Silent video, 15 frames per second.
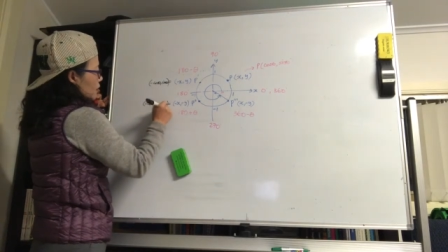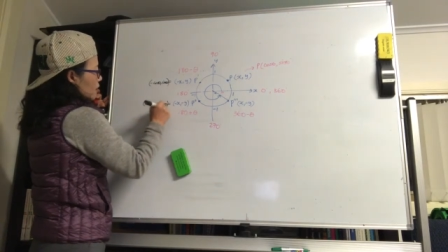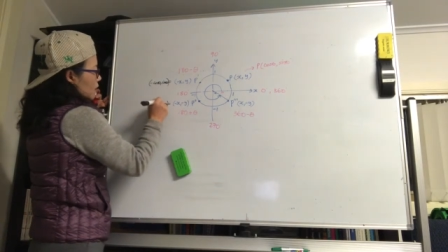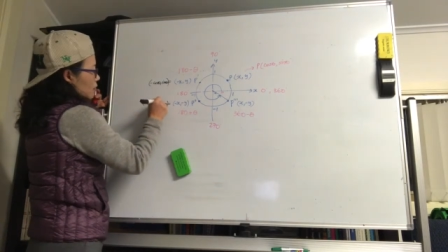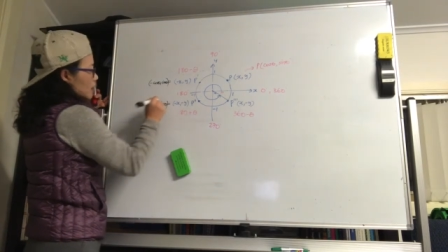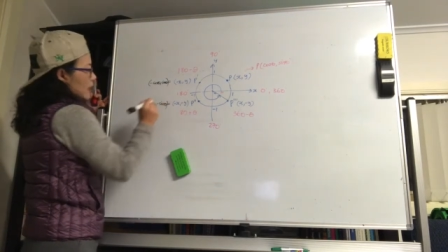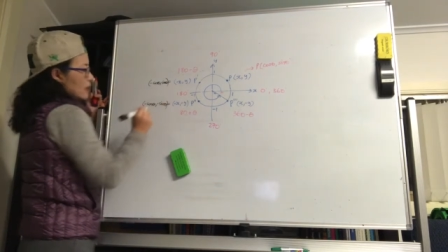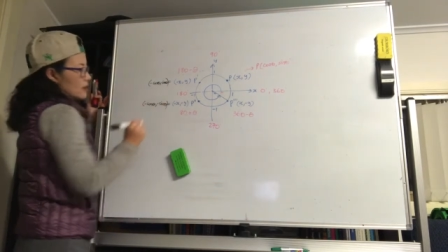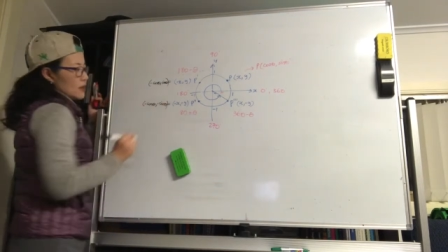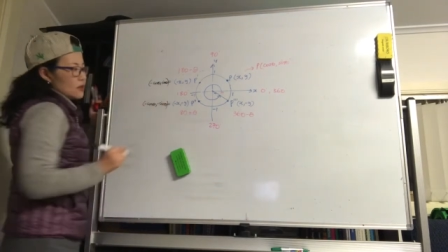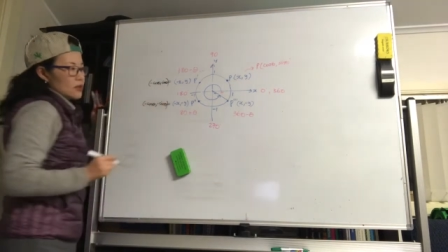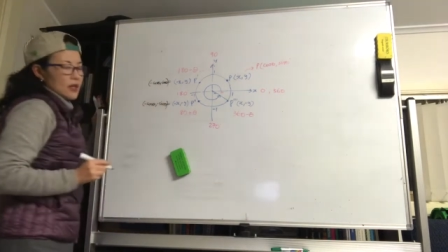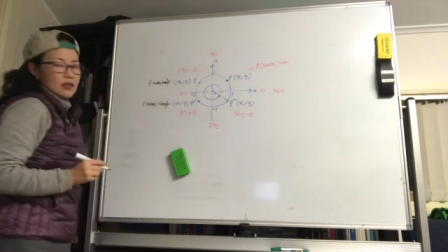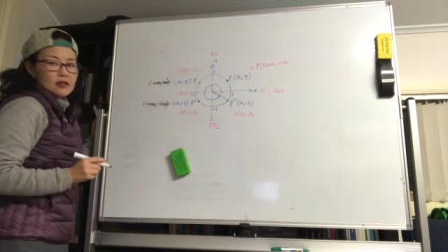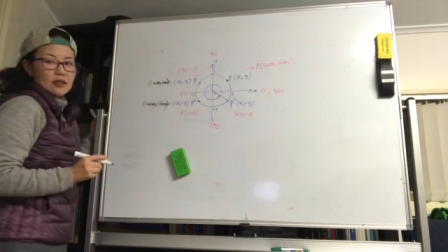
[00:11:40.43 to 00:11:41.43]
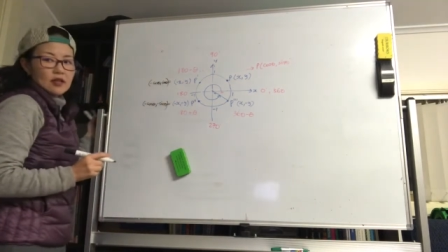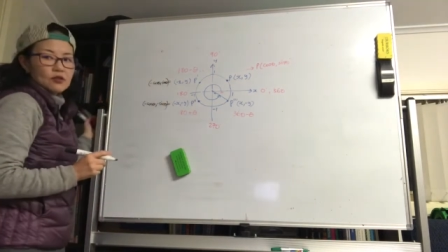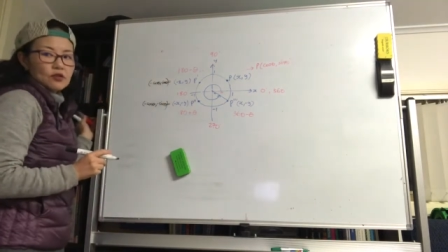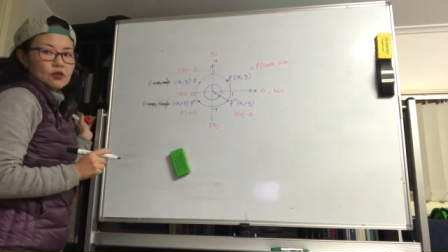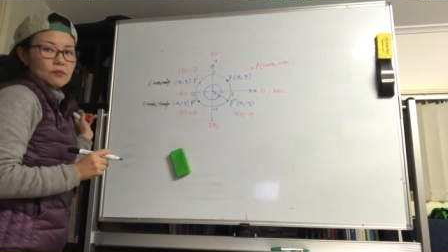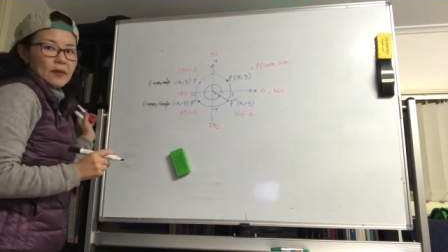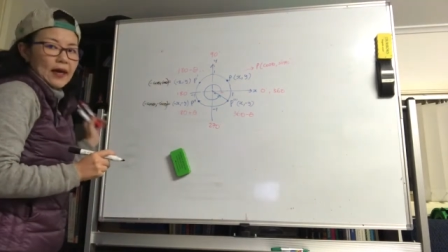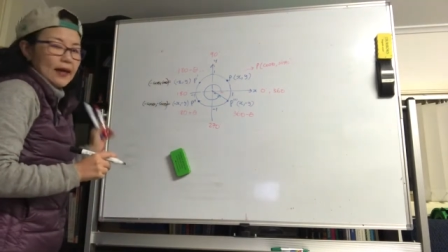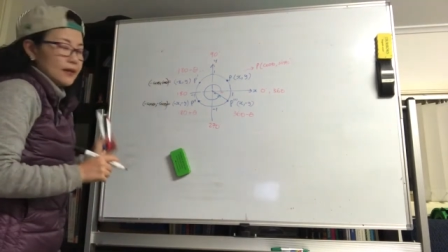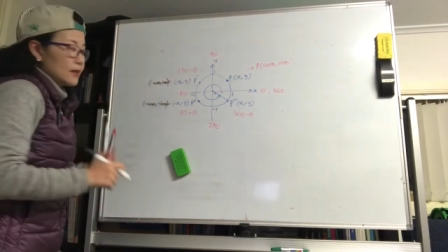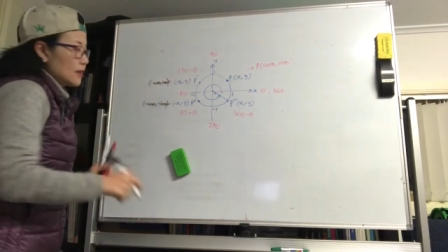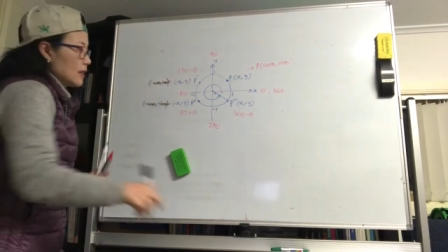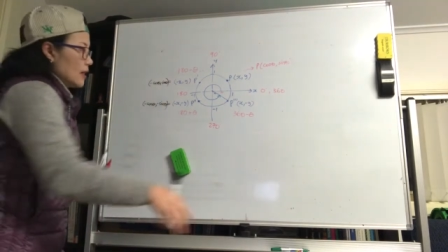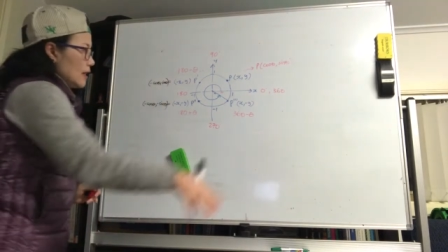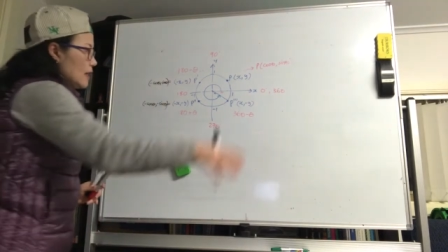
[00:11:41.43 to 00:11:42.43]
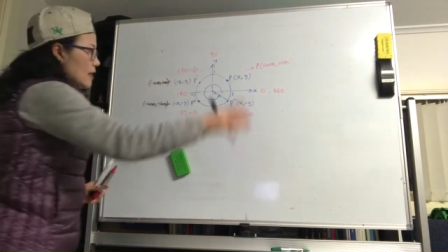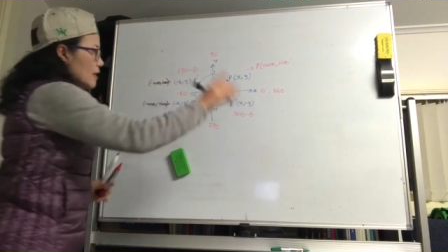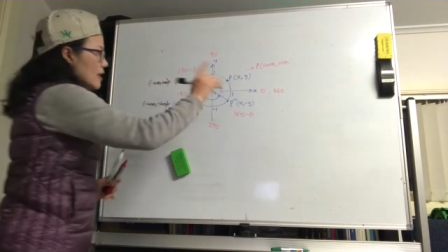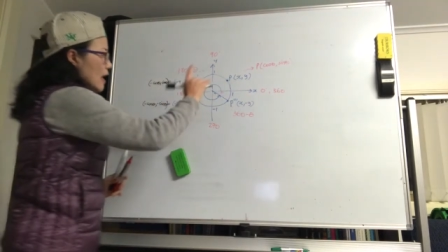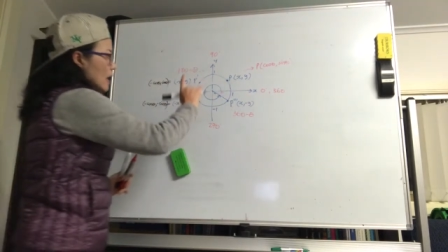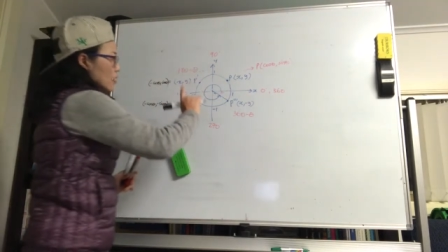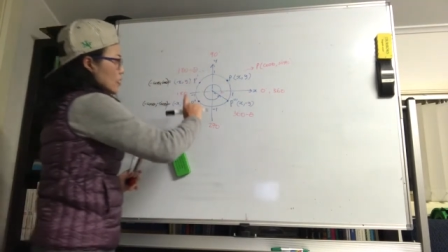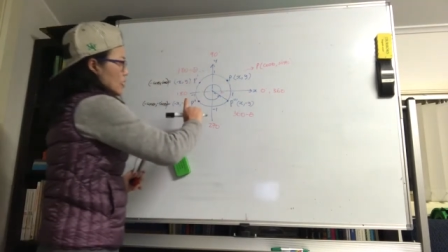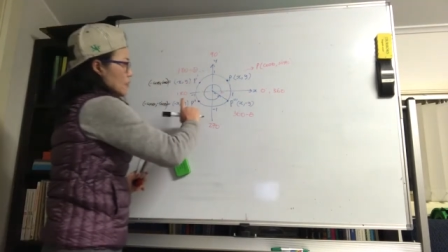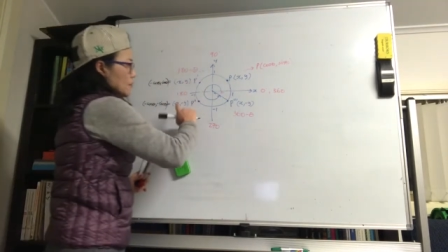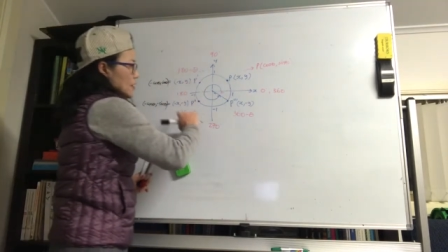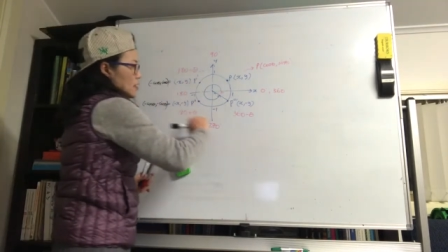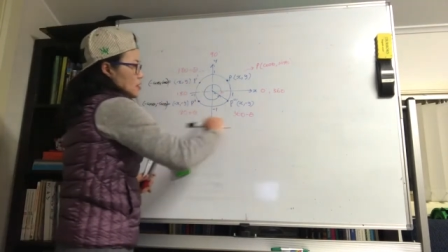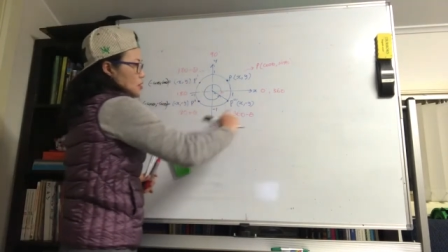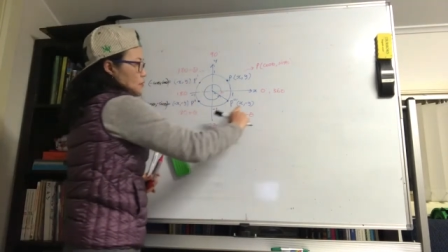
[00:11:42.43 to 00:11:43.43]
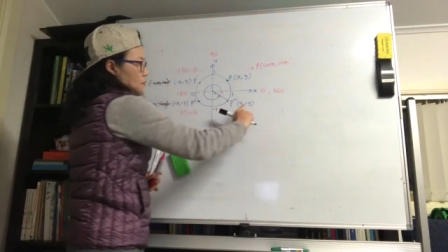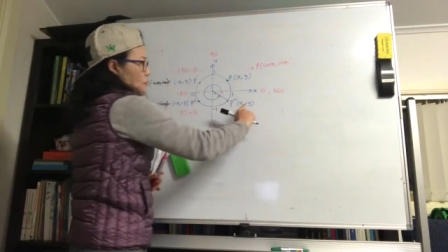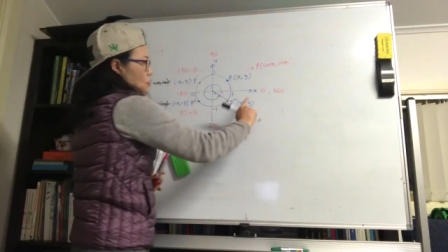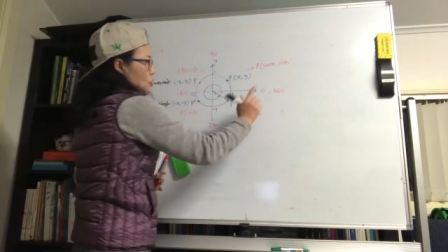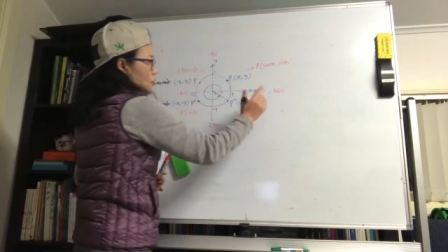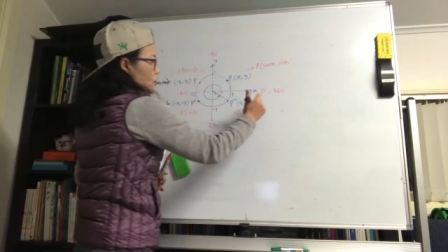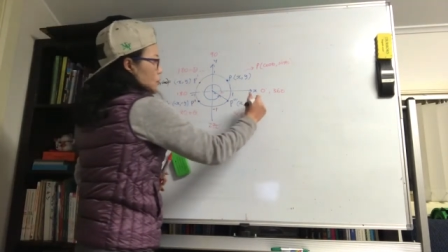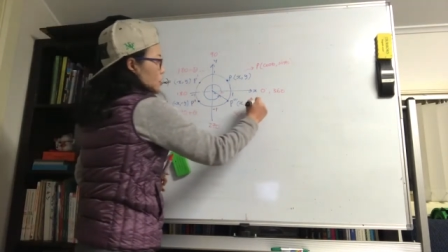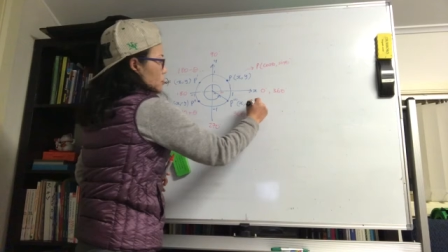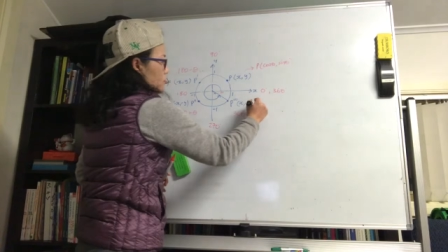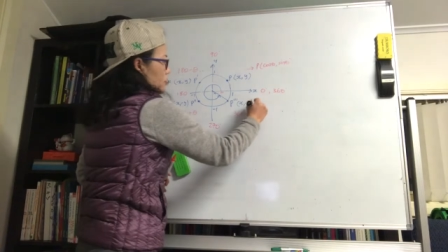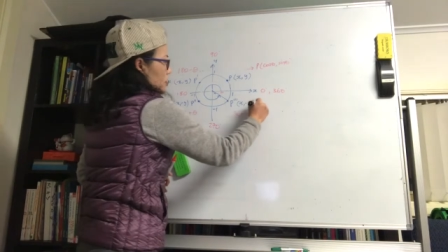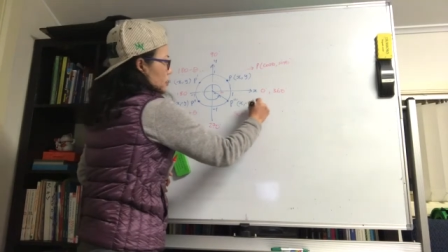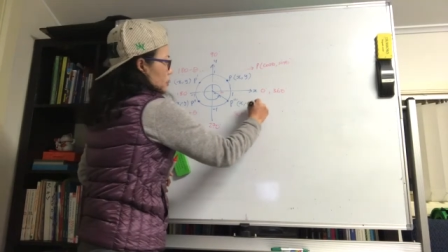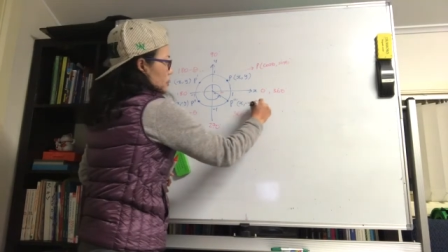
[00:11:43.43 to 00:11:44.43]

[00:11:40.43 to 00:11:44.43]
Okay, that's not too bad. Now, if it's in the fourth quadrant,